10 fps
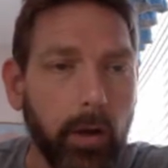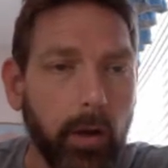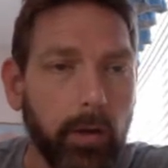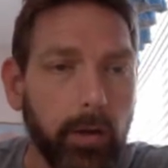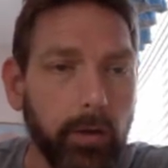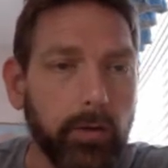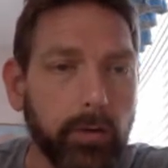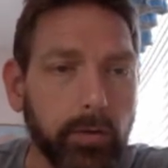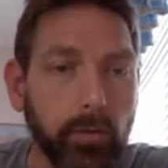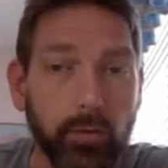Liters of
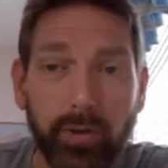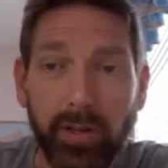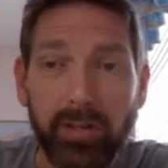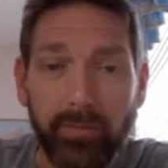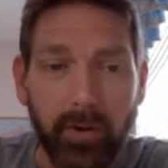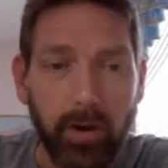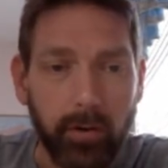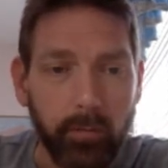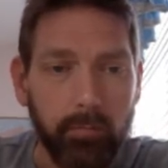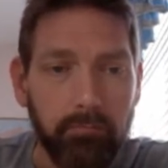solution, that's the
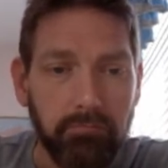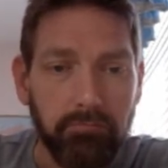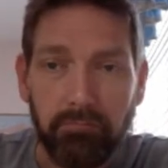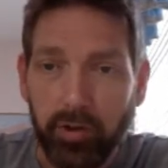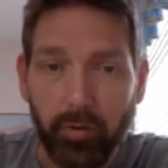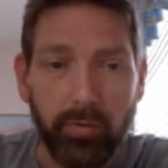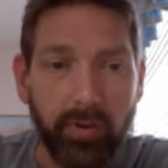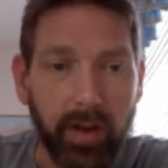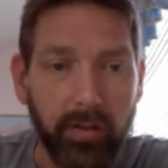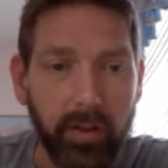volume. So we've
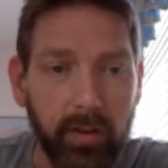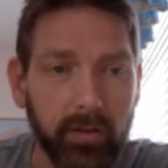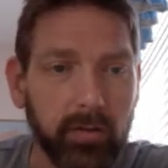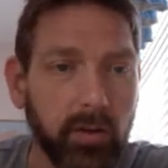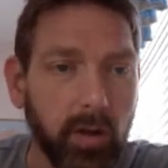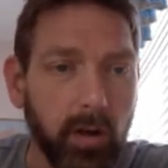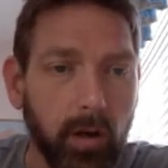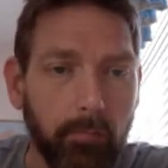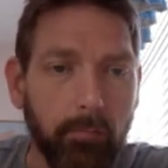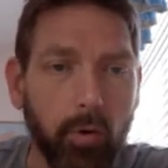got this.
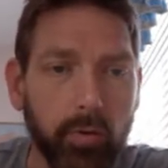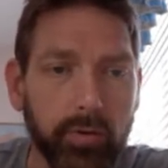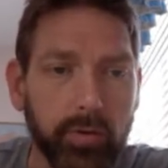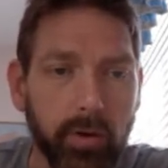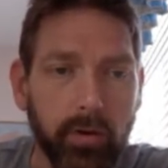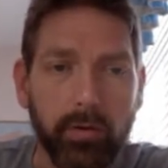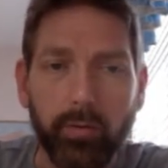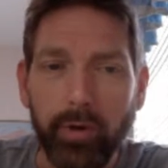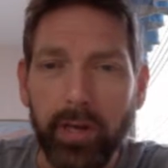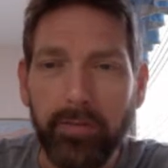Moles of solute, we're
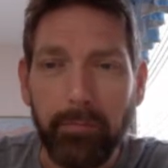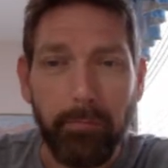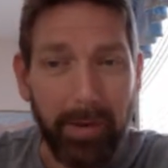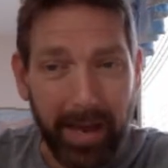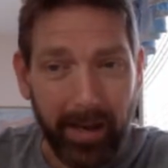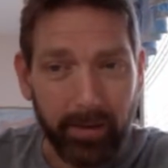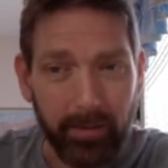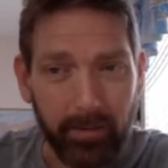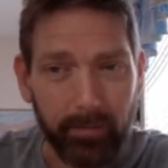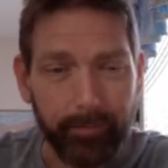given mass.